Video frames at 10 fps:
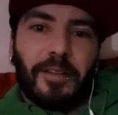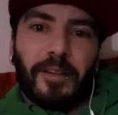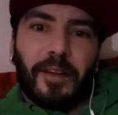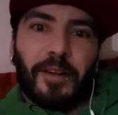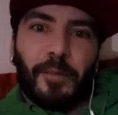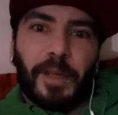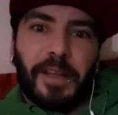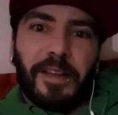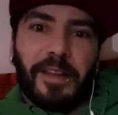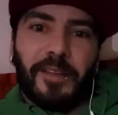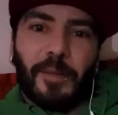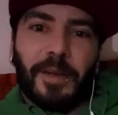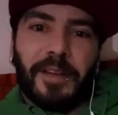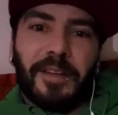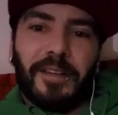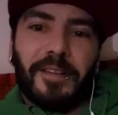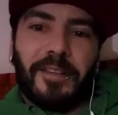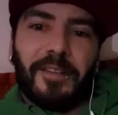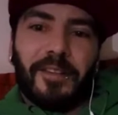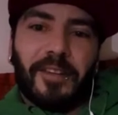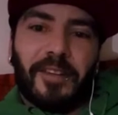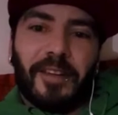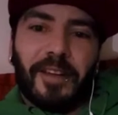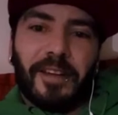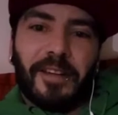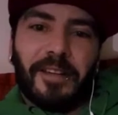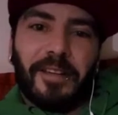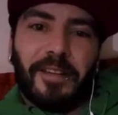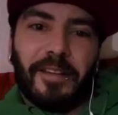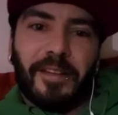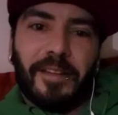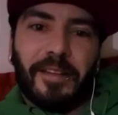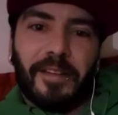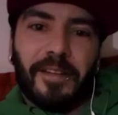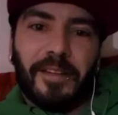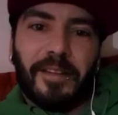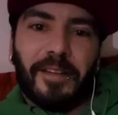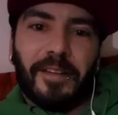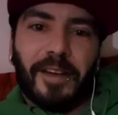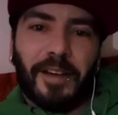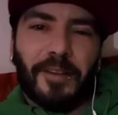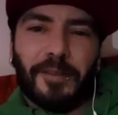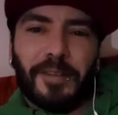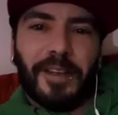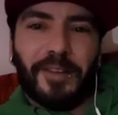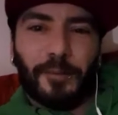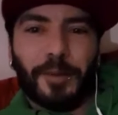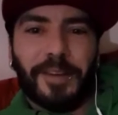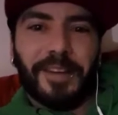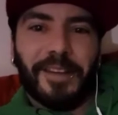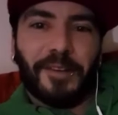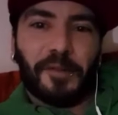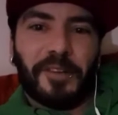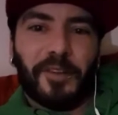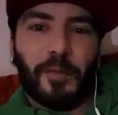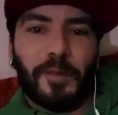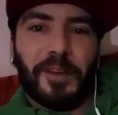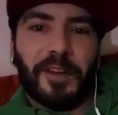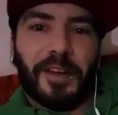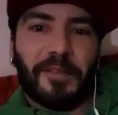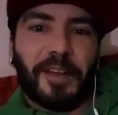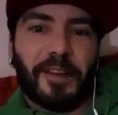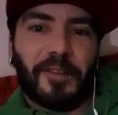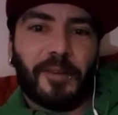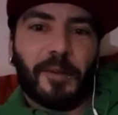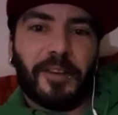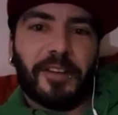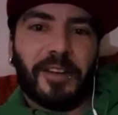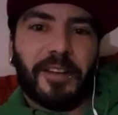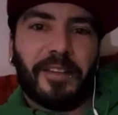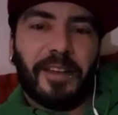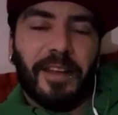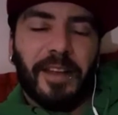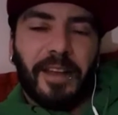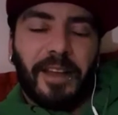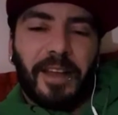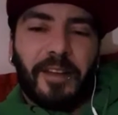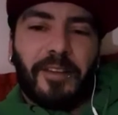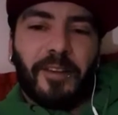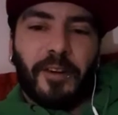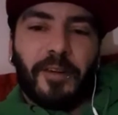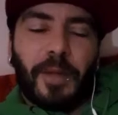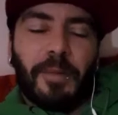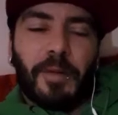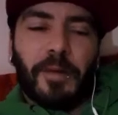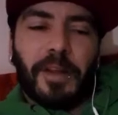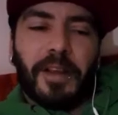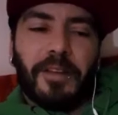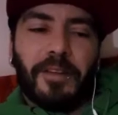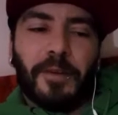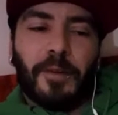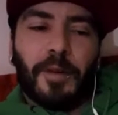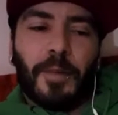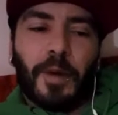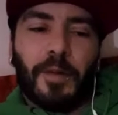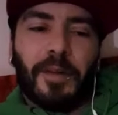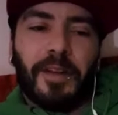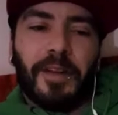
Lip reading: not beings, but just I don't know. It's really interesting movie. You'd have to actually watch it. It started to make me realize though about